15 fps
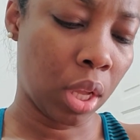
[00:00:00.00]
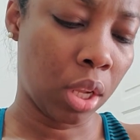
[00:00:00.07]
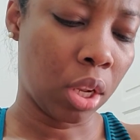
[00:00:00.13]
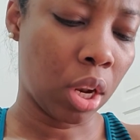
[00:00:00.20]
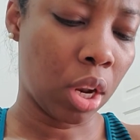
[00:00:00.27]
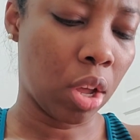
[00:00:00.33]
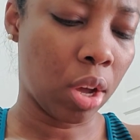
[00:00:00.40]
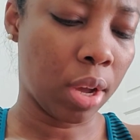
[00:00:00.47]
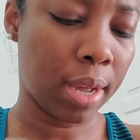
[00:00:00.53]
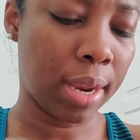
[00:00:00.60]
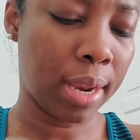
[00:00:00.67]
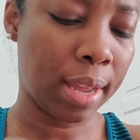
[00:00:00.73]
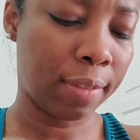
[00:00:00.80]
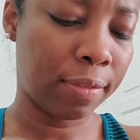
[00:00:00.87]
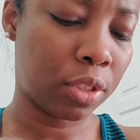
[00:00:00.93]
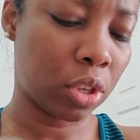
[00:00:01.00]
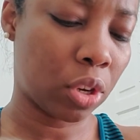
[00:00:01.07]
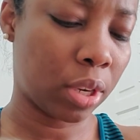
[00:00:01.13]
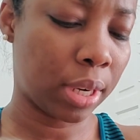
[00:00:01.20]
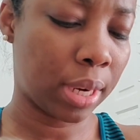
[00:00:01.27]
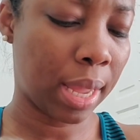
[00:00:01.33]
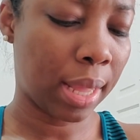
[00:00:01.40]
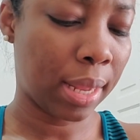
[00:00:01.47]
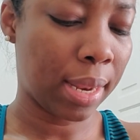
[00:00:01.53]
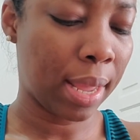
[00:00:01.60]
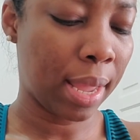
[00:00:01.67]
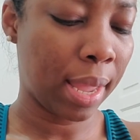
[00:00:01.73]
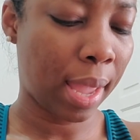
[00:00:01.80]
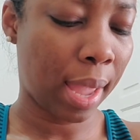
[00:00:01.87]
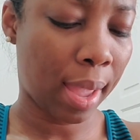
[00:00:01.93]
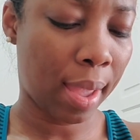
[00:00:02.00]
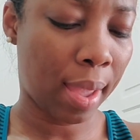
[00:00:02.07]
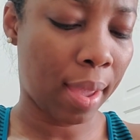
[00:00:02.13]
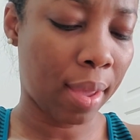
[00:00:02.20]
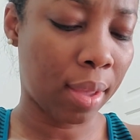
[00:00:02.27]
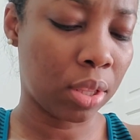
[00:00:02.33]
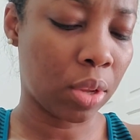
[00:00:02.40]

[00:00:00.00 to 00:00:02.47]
The longer left on hair,